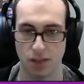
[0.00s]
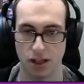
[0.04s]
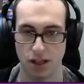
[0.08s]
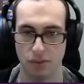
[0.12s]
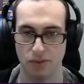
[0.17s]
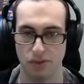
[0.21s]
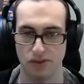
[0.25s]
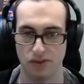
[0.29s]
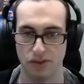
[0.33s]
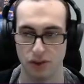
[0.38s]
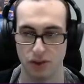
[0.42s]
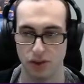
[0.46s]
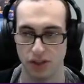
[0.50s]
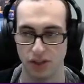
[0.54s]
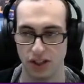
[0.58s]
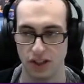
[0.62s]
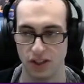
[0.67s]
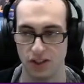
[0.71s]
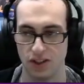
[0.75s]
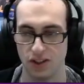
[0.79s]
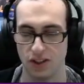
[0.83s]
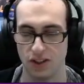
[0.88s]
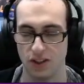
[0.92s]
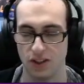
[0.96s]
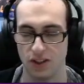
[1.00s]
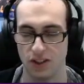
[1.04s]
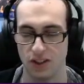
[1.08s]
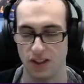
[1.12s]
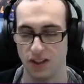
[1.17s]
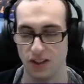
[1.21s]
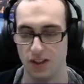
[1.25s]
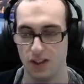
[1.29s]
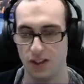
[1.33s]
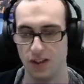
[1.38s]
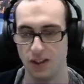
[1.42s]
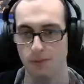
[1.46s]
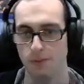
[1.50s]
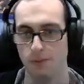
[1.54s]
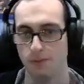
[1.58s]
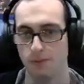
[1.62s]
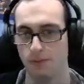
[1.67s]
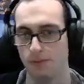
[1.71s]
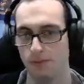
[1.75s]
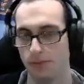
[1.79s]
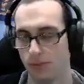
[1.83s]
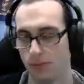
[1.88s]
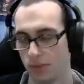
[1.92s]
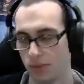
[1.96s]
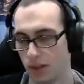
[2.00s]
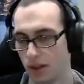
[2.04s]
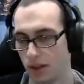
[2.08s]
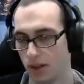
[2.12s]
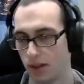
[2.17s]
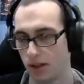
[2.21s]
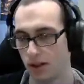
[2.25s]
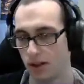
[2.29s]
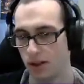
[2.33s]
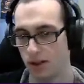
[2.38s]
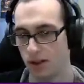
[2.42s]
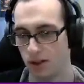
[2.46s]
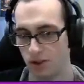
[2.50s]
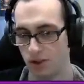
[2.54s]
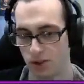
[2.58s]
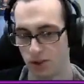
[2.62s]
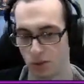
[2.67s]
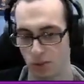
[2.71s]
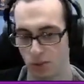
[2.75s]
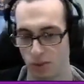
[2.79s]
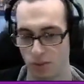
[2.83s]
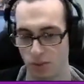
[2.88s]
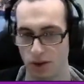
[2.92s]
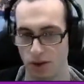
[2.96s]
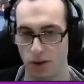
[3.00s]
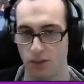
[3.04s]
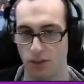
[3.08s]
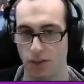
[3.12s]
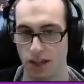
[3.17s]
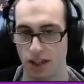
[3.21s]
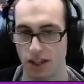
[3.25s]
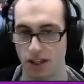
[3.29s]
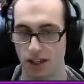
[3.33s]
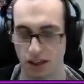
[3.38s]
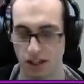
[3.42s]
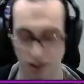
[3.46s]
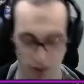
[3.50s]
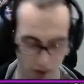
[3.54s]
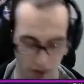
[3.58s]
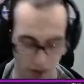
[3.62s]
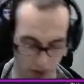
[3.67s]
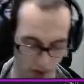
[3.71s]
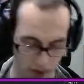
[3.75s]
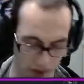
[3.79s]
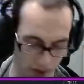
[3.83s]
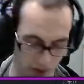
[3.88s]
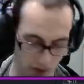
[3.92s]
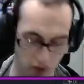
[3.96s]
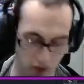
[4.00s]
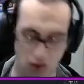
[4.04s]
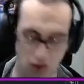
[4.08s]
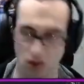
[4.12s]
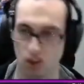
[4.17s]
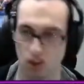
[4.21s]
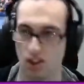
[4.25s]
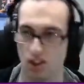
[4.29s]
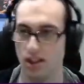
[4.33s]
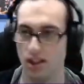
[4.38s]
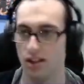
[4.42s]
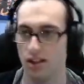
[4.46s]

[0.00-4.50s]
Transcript: before this CC. So we want to make a third CC,